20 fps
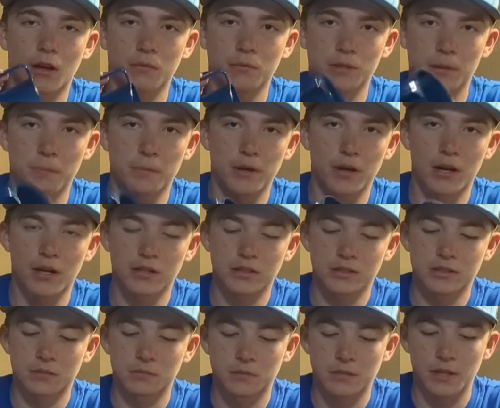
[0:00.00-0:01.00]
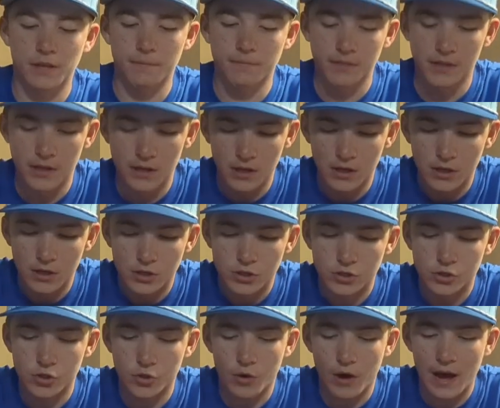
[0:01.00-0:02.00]
clip it on to something.
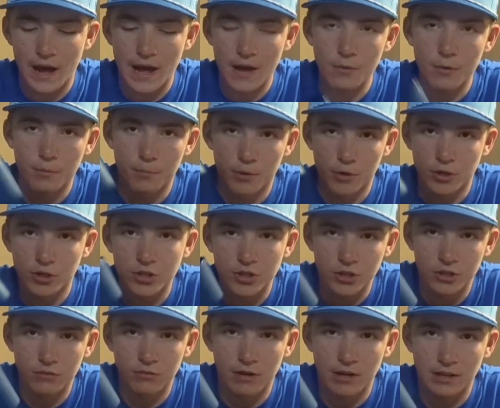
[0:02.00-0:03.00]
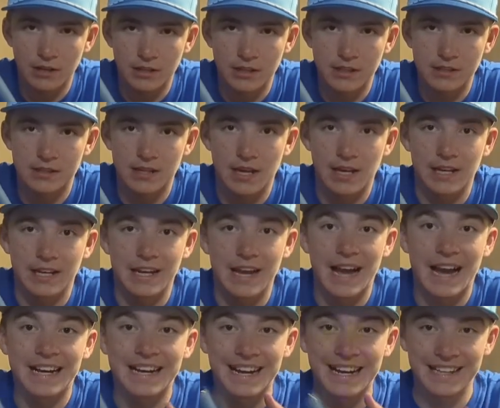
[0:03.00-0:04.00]
So I would personally rank this a
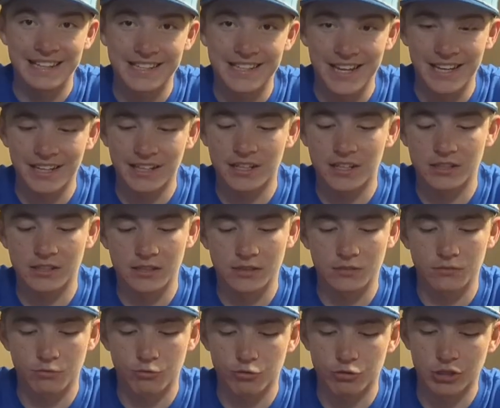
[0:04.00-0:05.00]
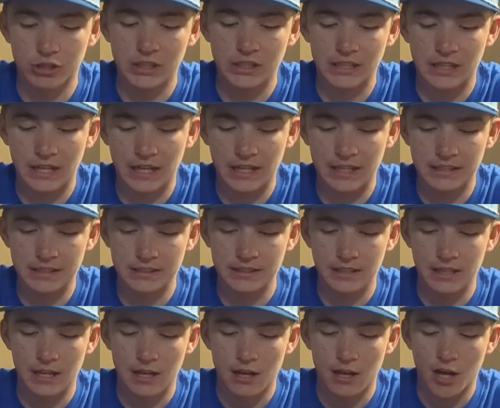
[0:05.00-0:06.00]
9 out of 10 because it's really
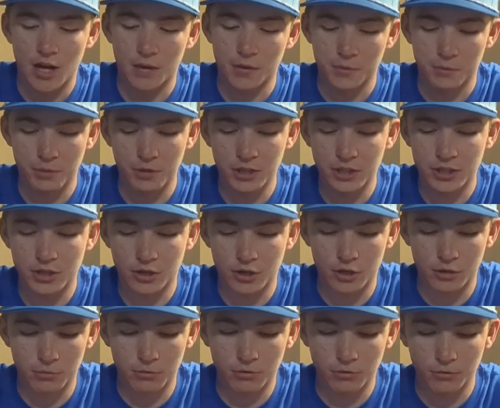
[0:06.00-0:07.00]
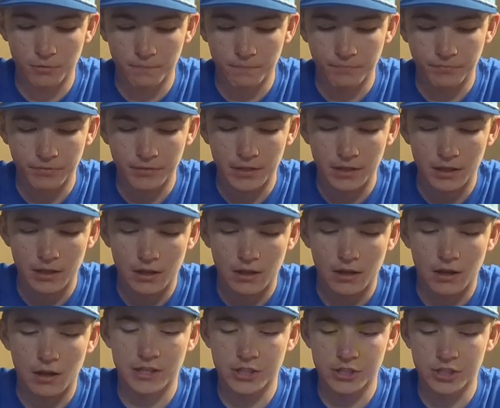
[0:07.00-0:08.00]
nice. It's pretty durable.
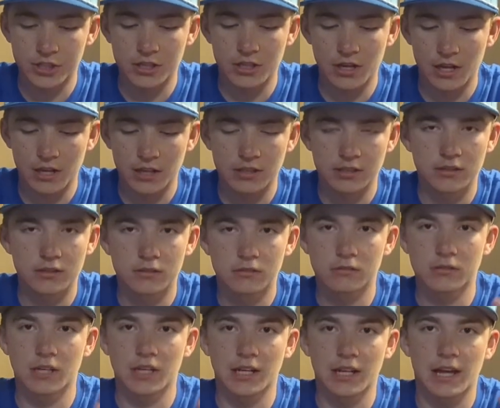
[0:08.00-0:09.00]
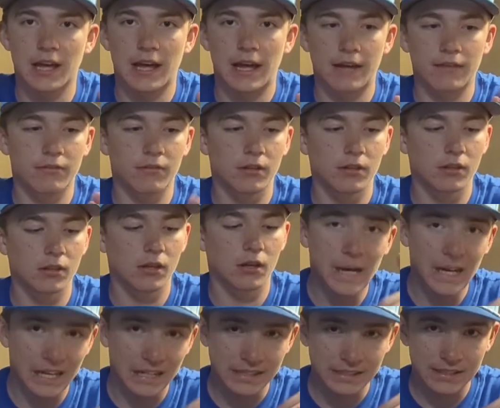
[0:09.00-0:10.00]
It's just a nice thing to have.
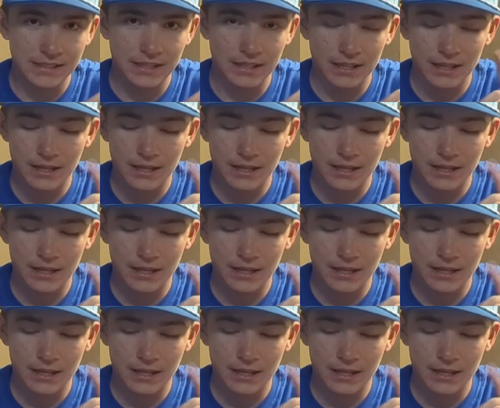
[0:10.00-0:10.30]
But